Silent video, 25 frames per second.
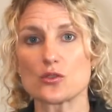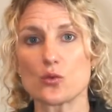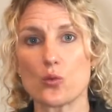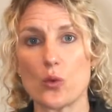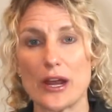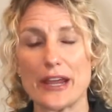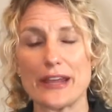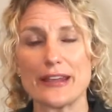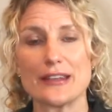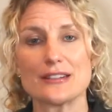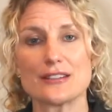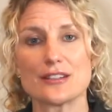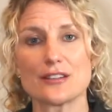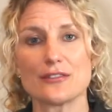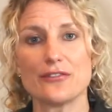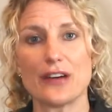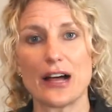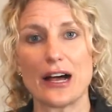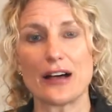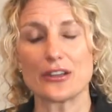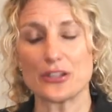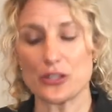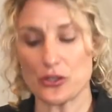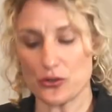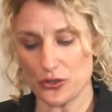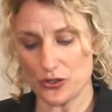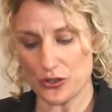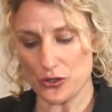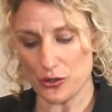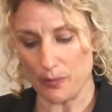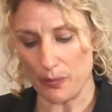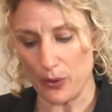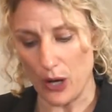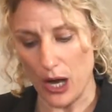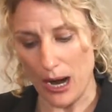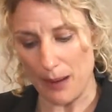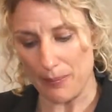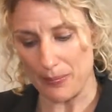way to value your
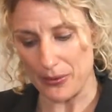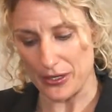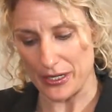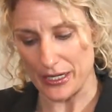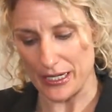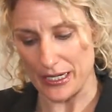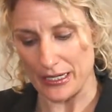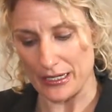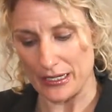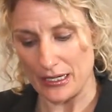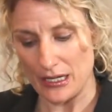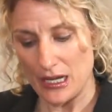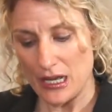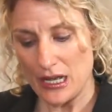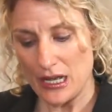property.